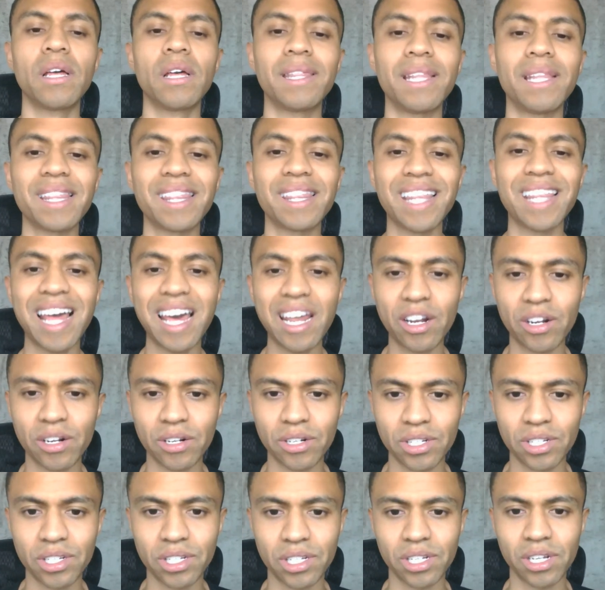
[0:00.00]
The
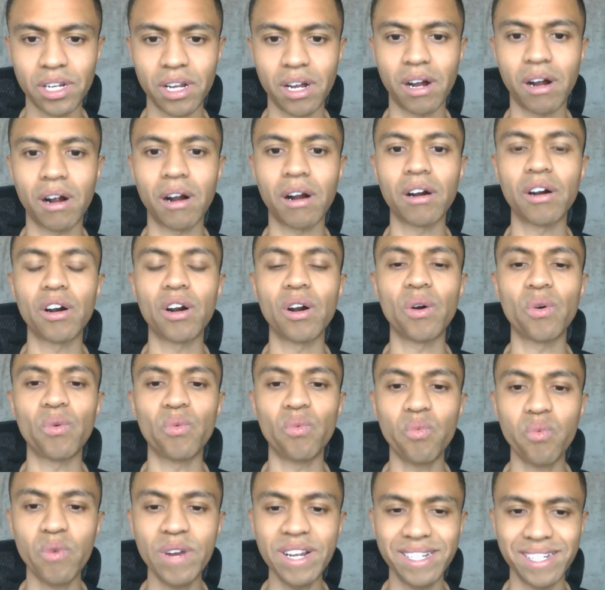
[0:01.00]
letters are
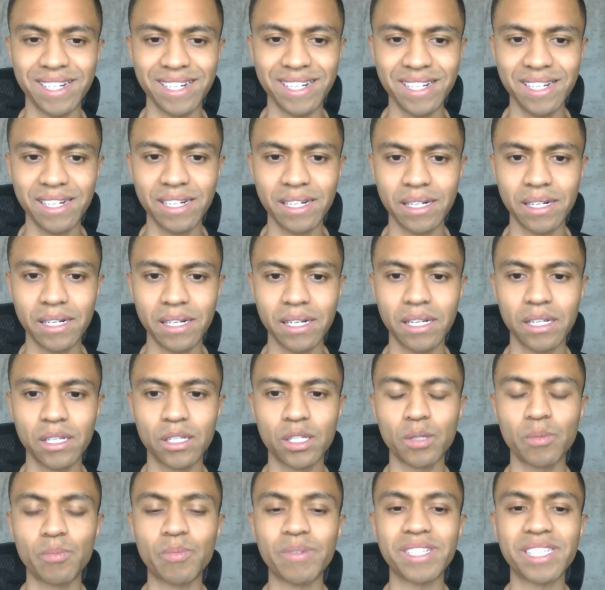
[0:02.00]
written
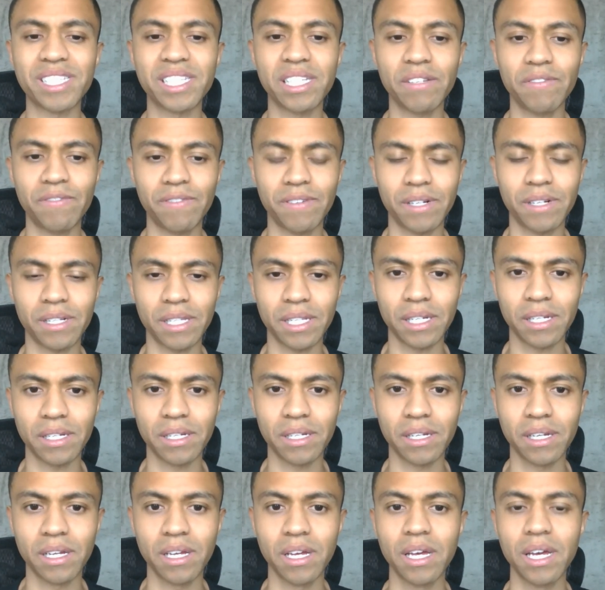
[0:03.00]

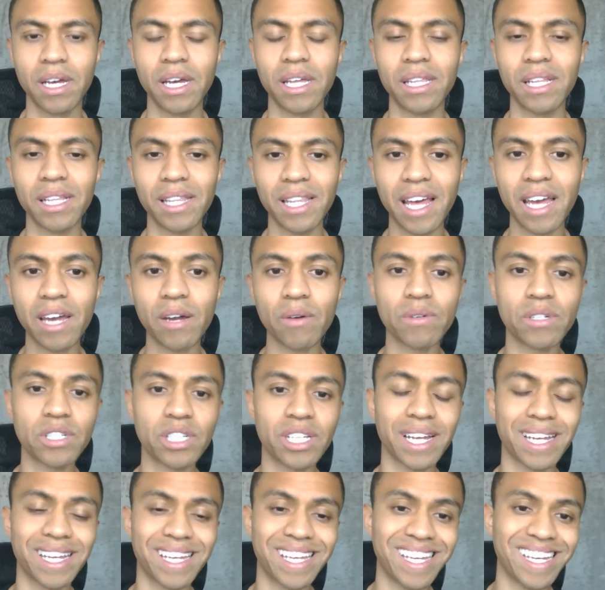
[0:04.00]
specifically in the language
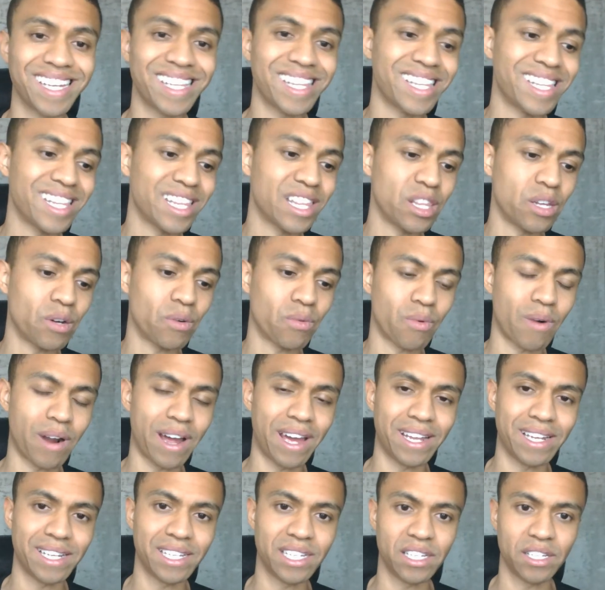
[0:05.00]
that get the
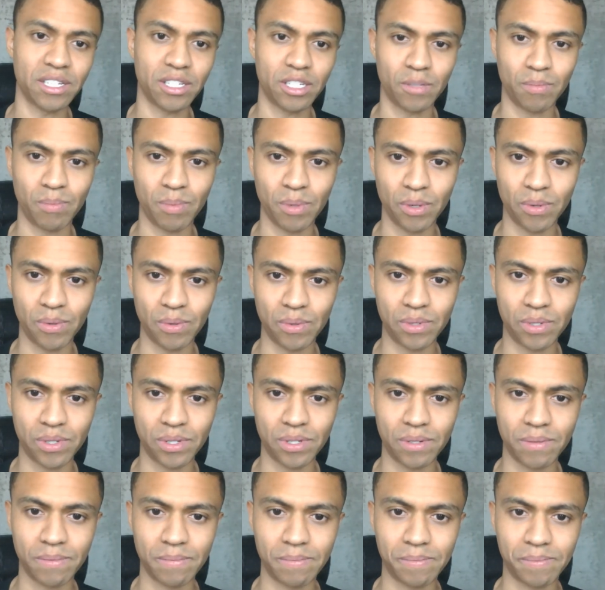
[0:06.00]
right
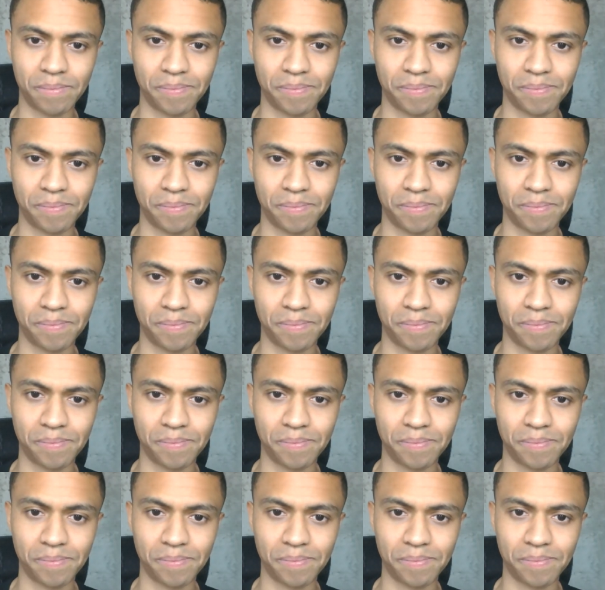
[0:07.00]
disputes.